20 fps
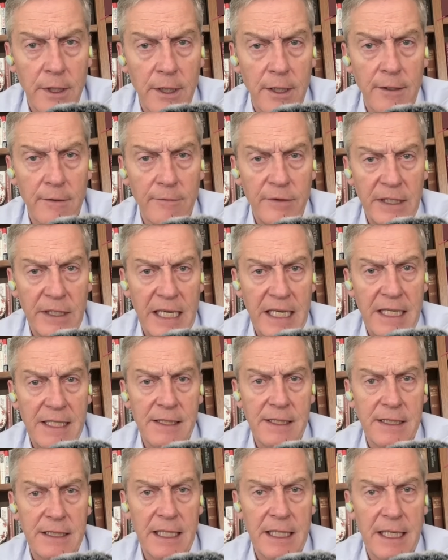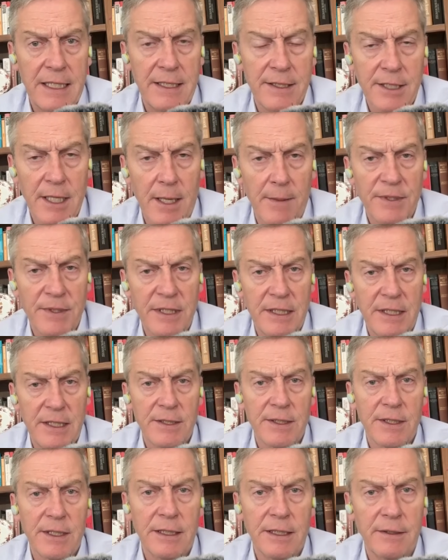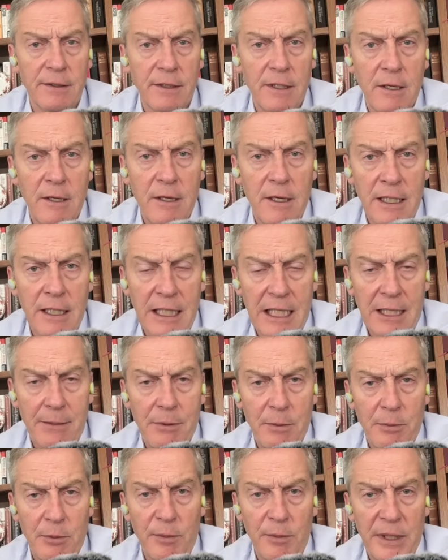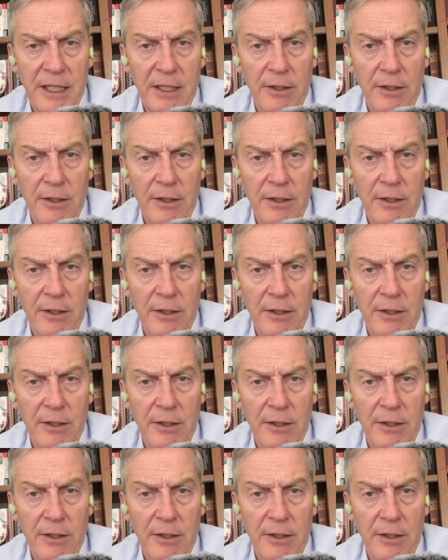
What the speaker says: of the ACA subsidies, and a lot of people